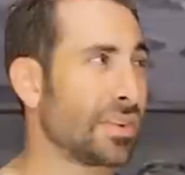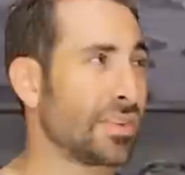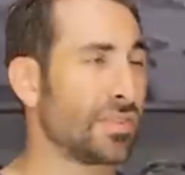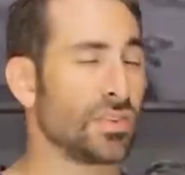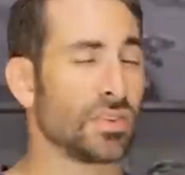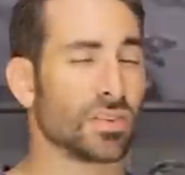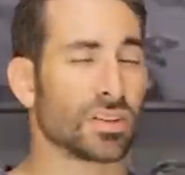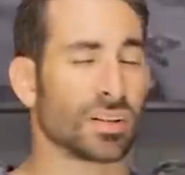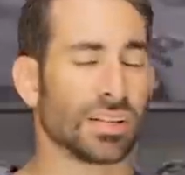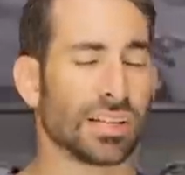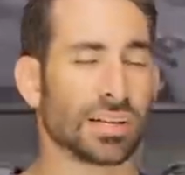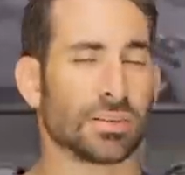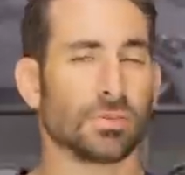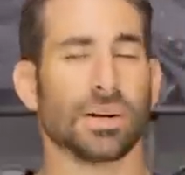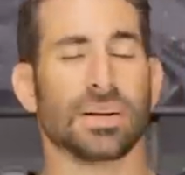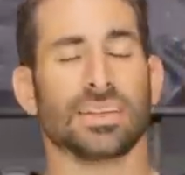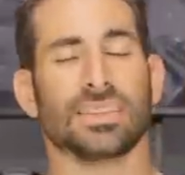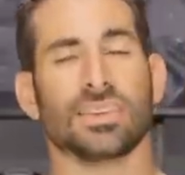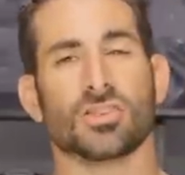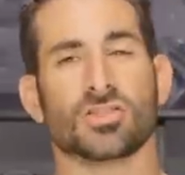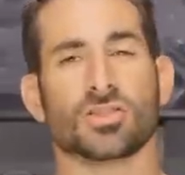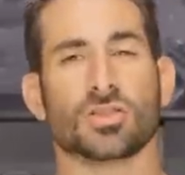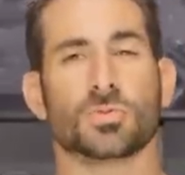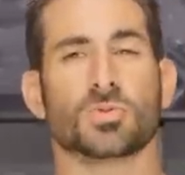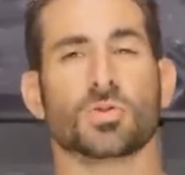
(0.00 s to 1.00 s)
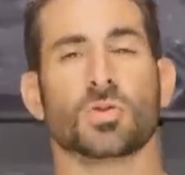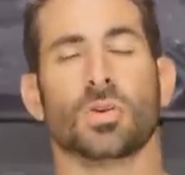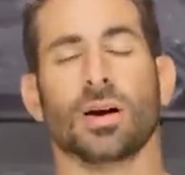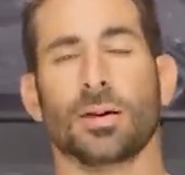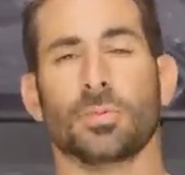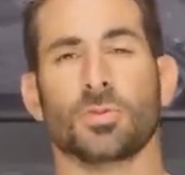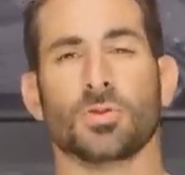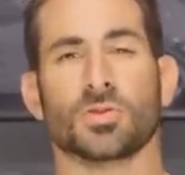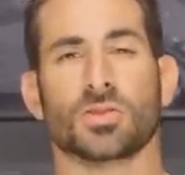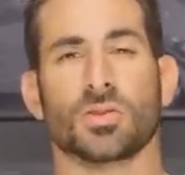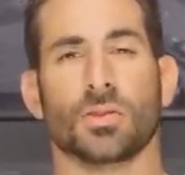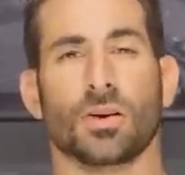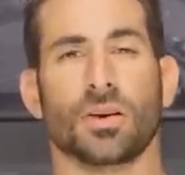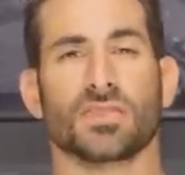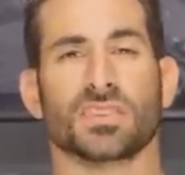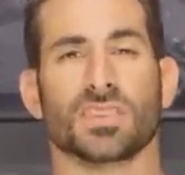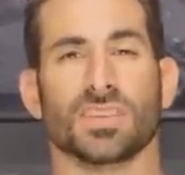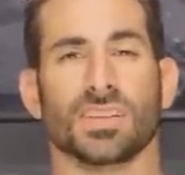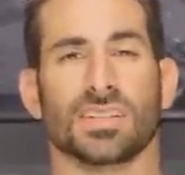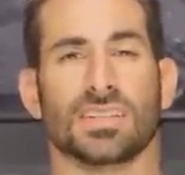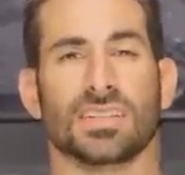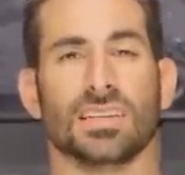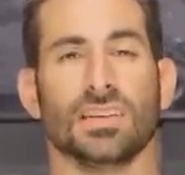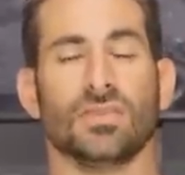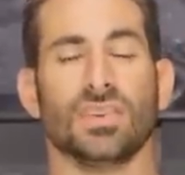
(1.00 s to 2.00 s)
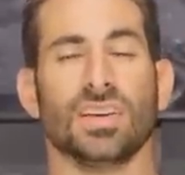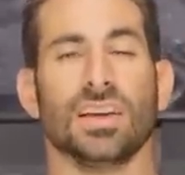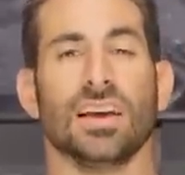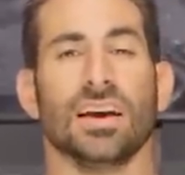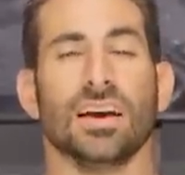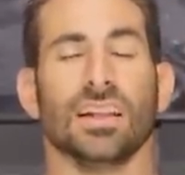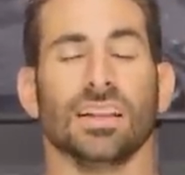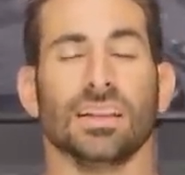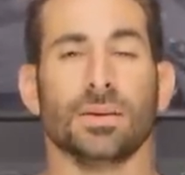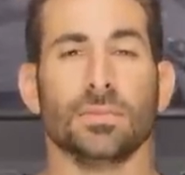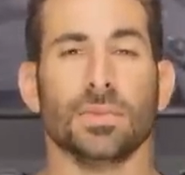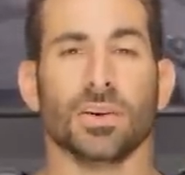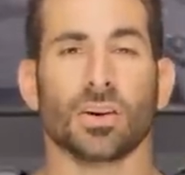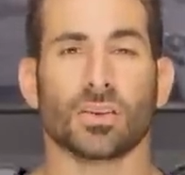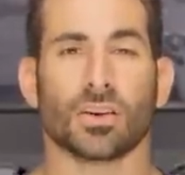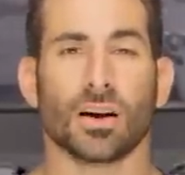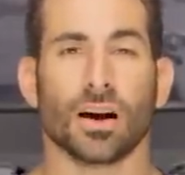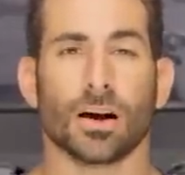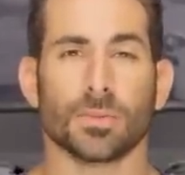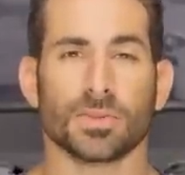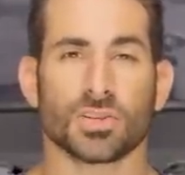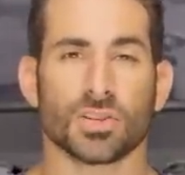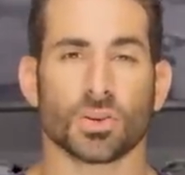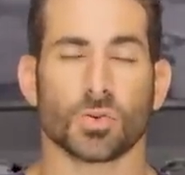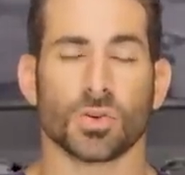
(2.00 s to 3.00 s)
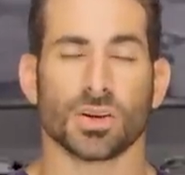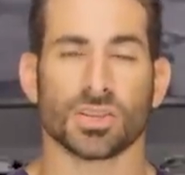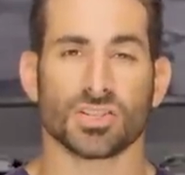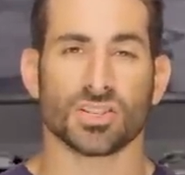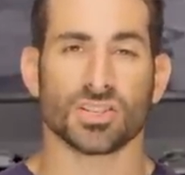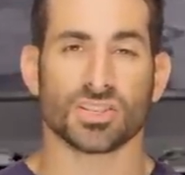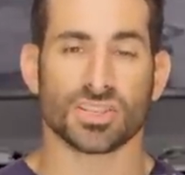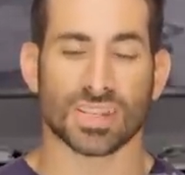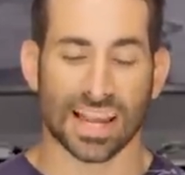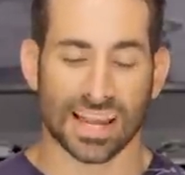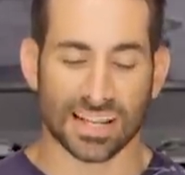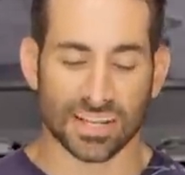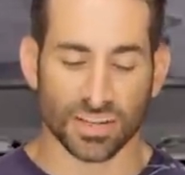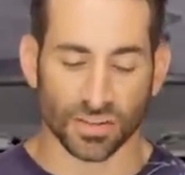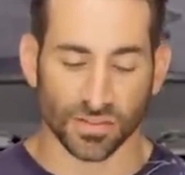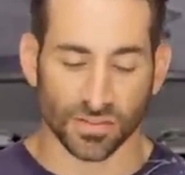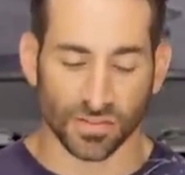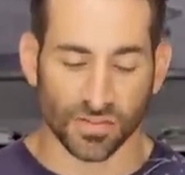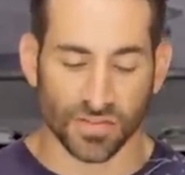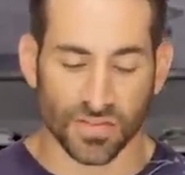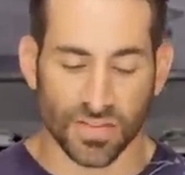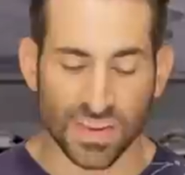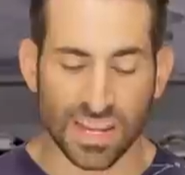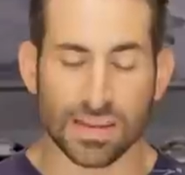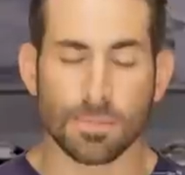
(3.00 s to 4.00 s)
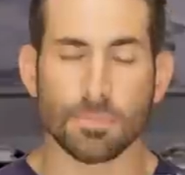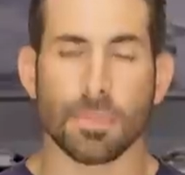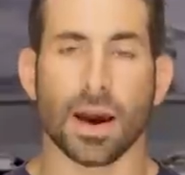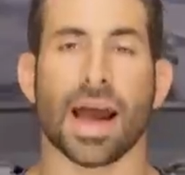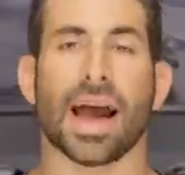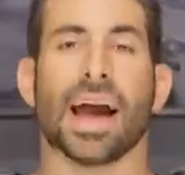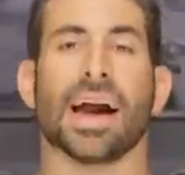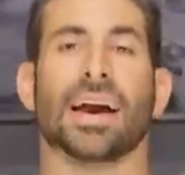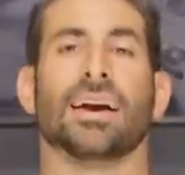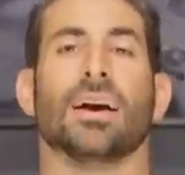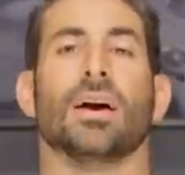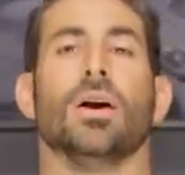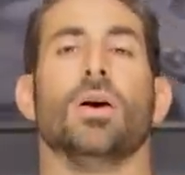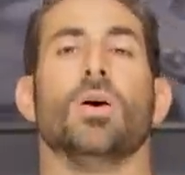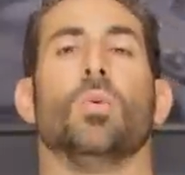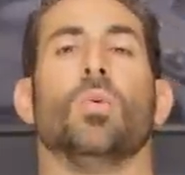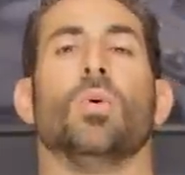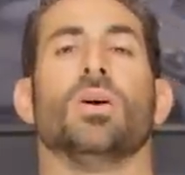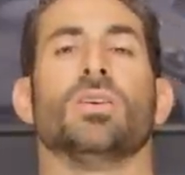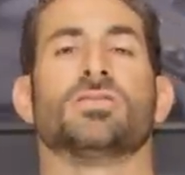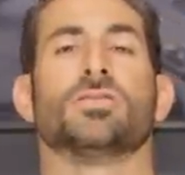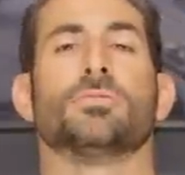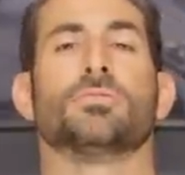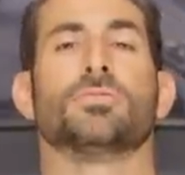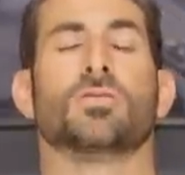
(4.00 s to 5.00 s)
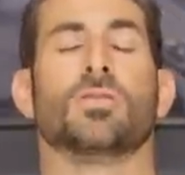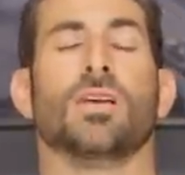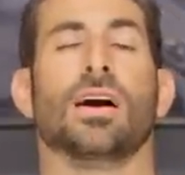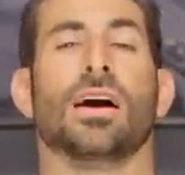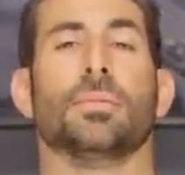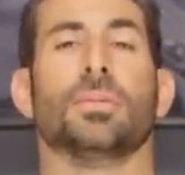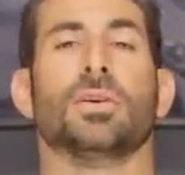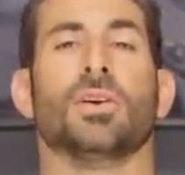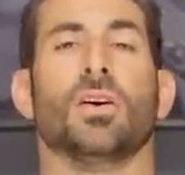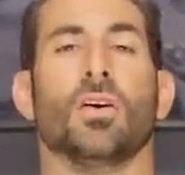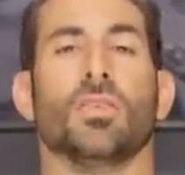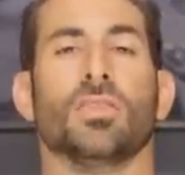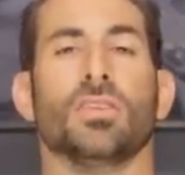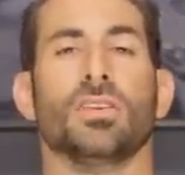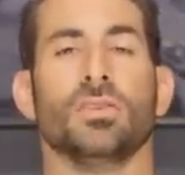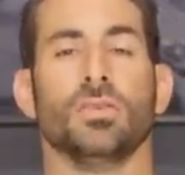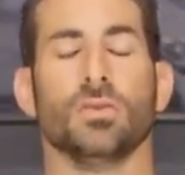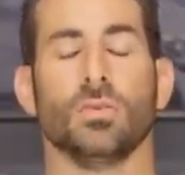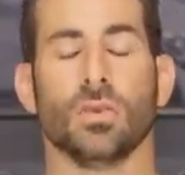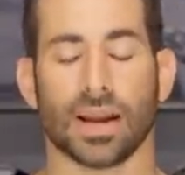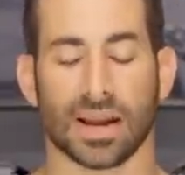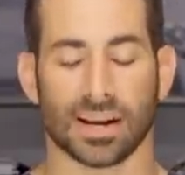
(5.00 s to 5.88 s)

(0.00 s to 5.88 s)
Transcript: it if you'd click right there, subscribe to us at RevZilla TV, leave me your comments, your questions, and your feedback while subscribing on the new